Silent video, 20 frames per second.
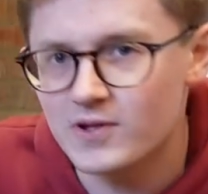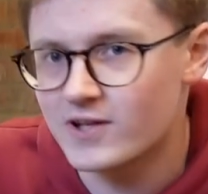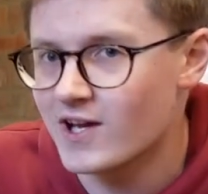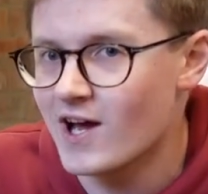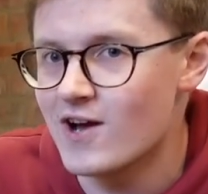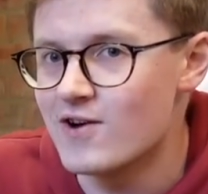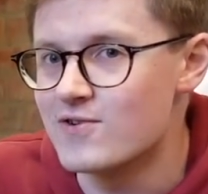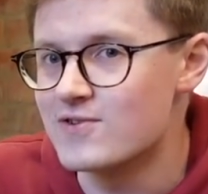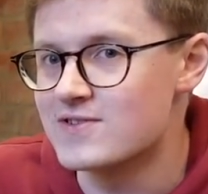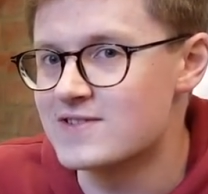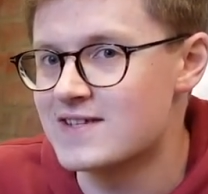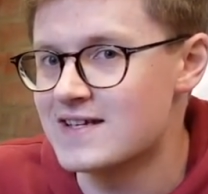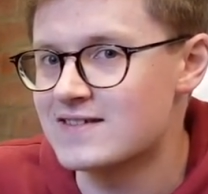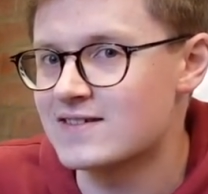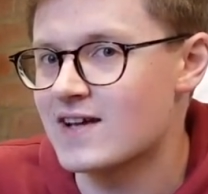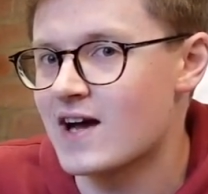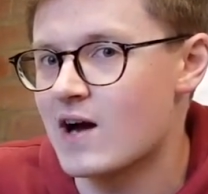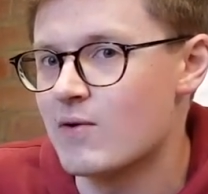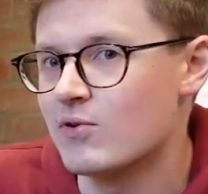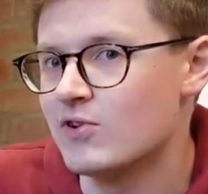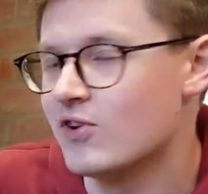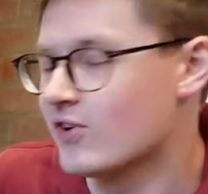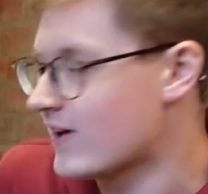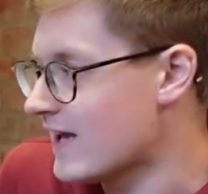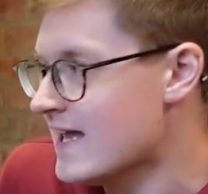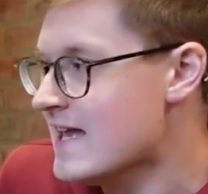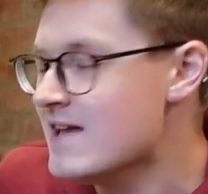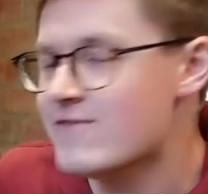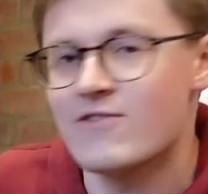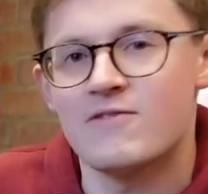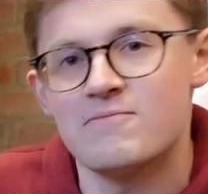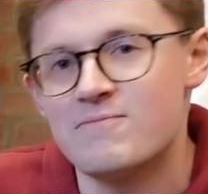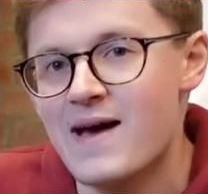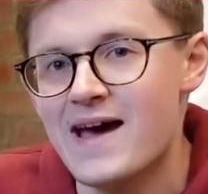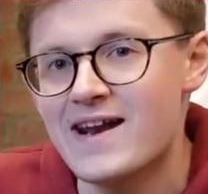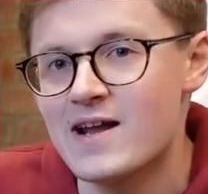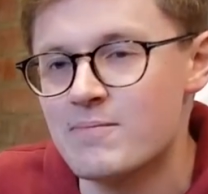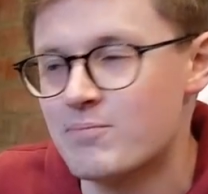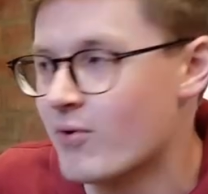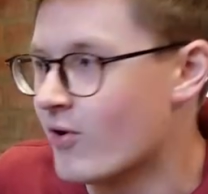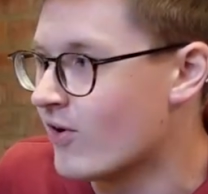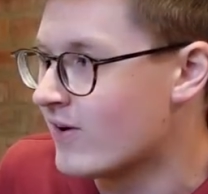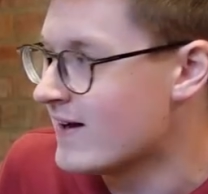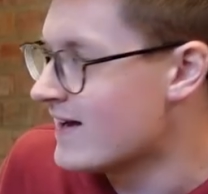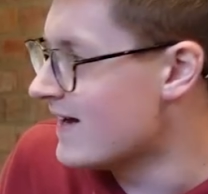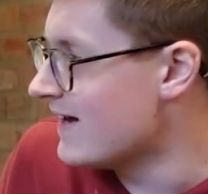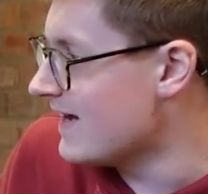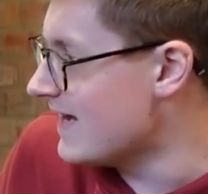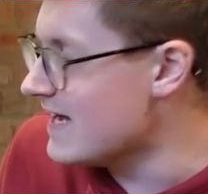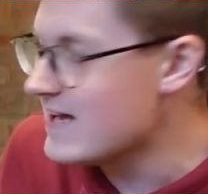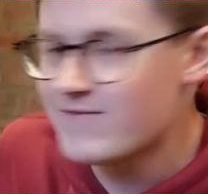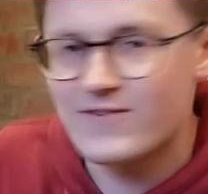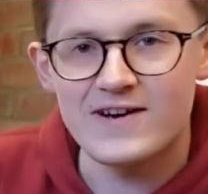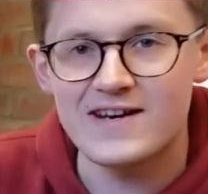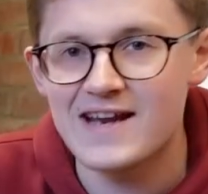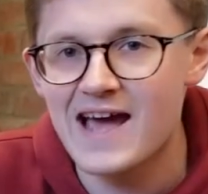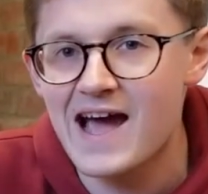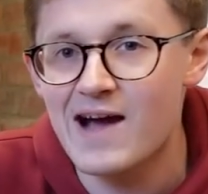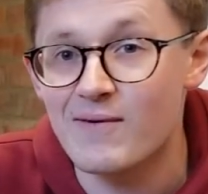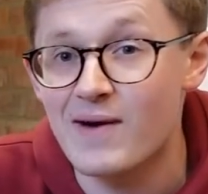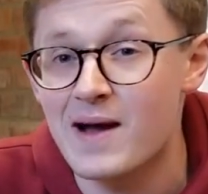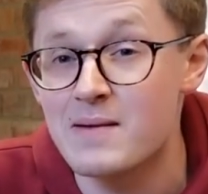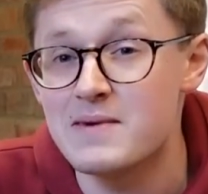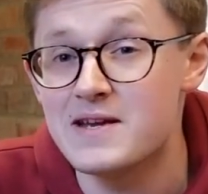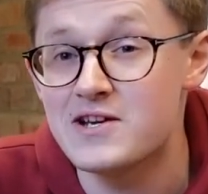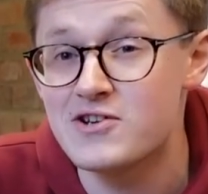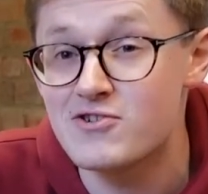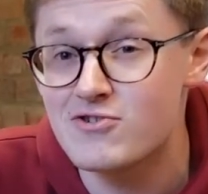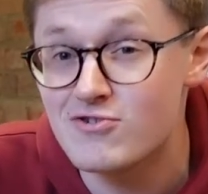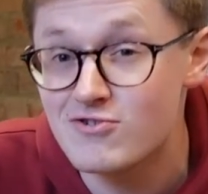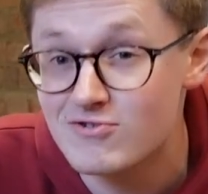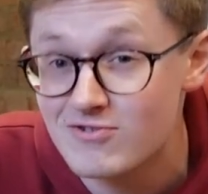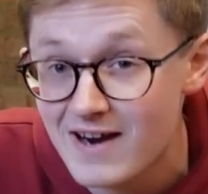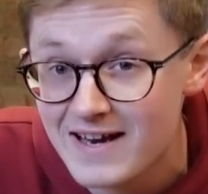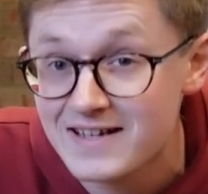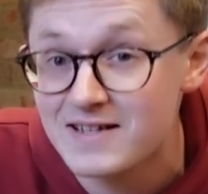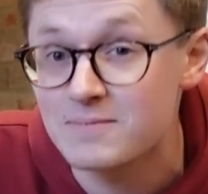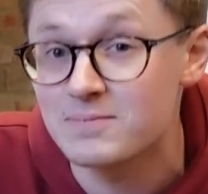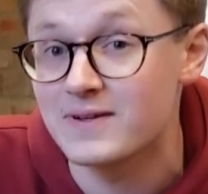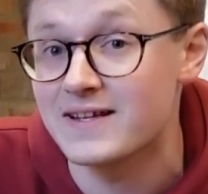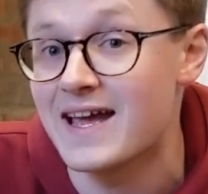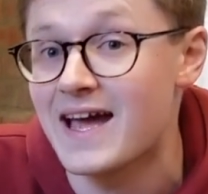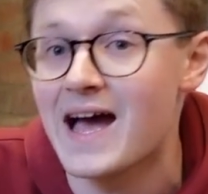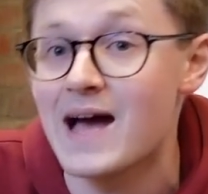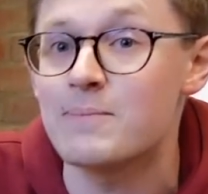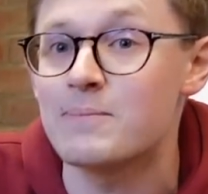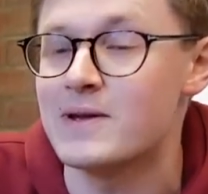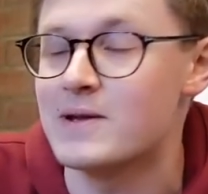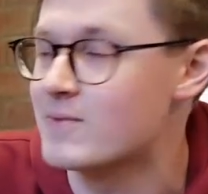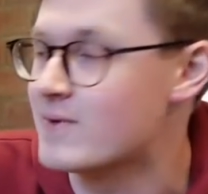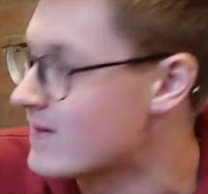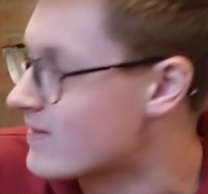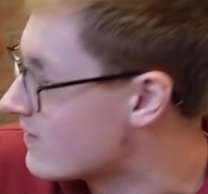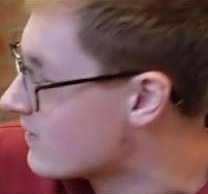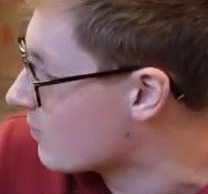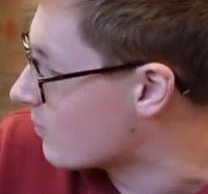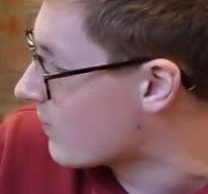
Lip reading: of goes, this car will look even better, but even now I'm incredibly happy with the